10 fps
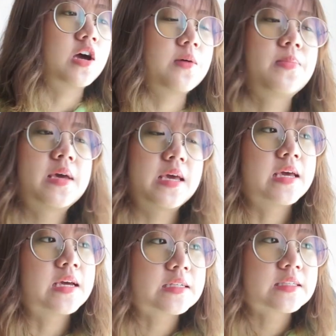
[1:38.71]
I
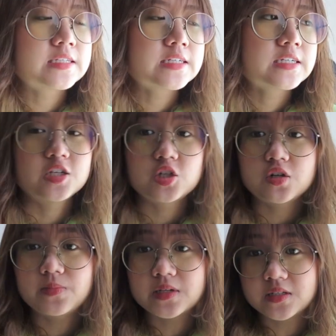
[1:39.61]
picked
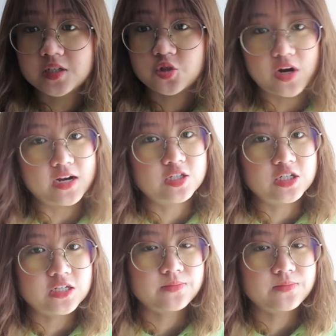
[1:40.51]
digital business strategy,